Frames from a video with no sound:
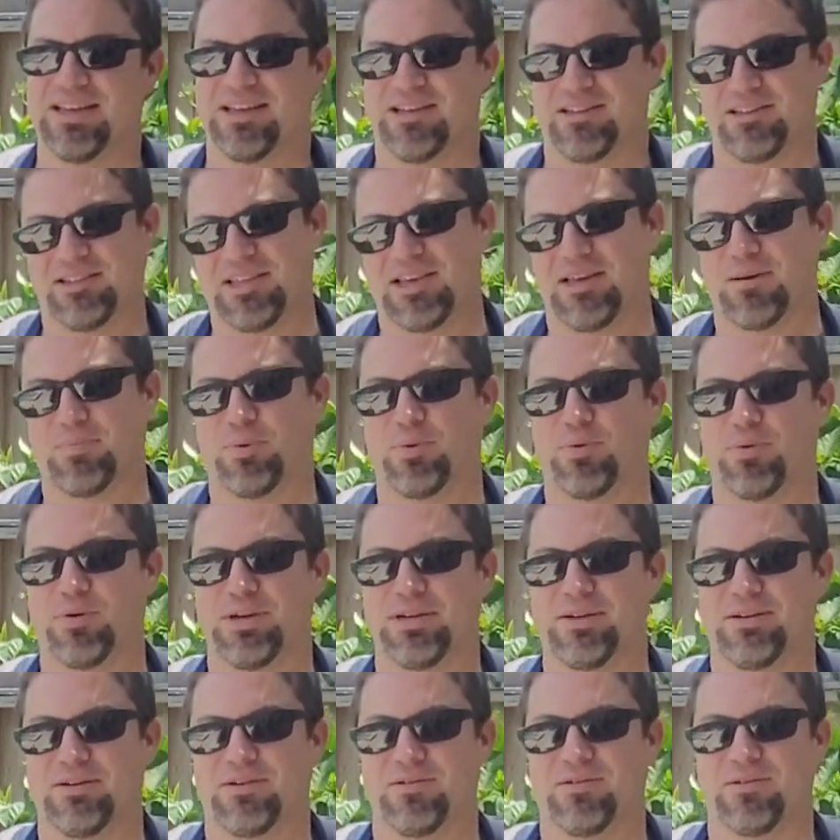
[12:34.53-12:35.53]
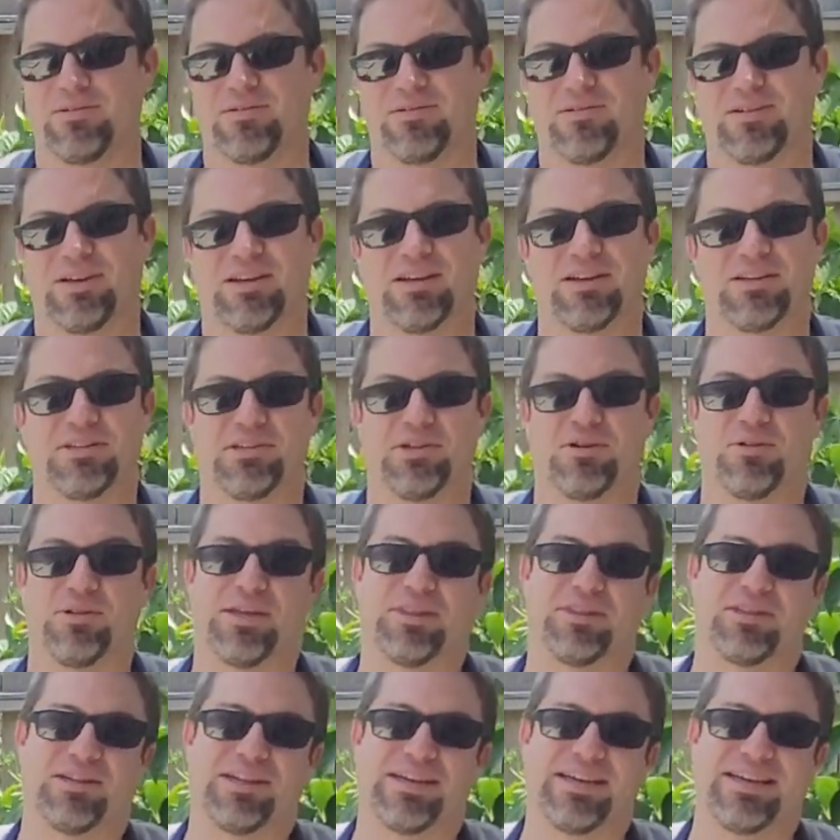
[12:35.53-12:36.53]
At that point, I consider
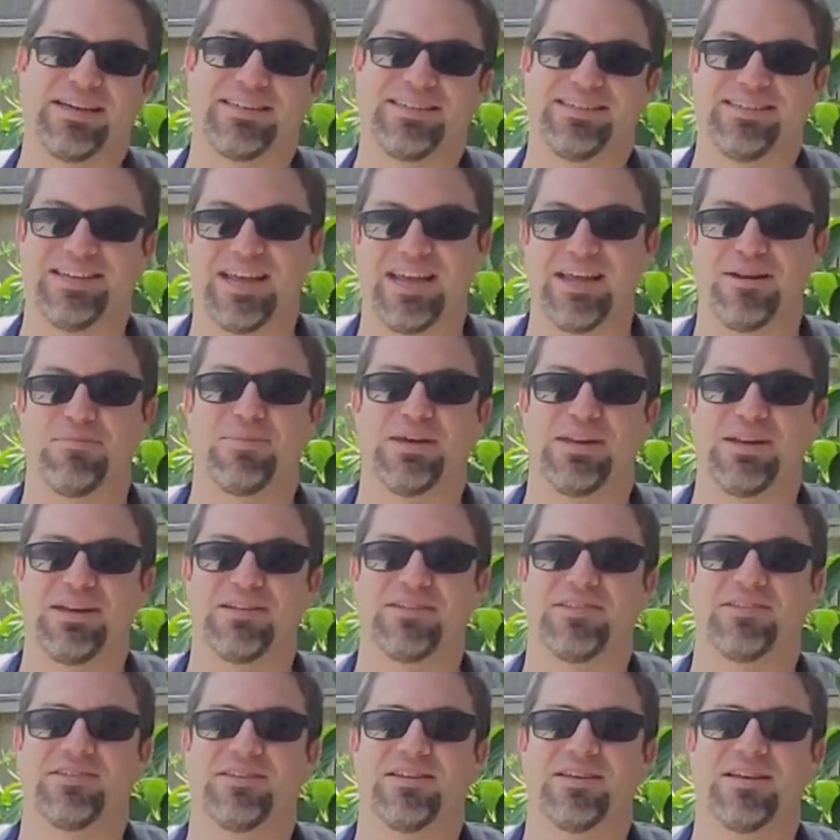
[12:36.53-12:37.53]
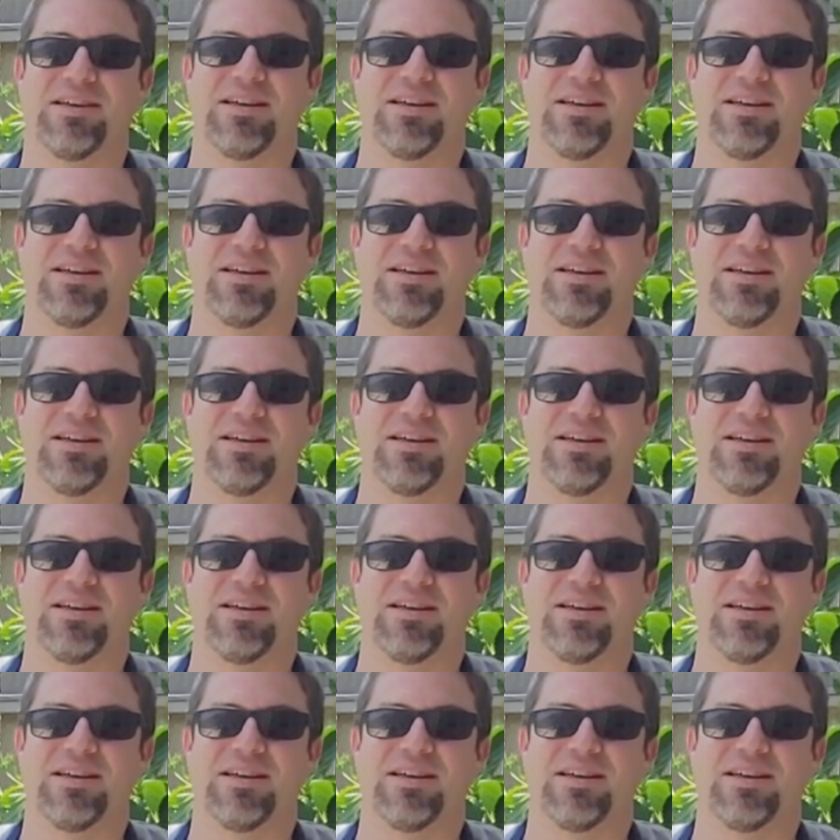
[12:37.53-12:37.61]
that the last 10 minutes.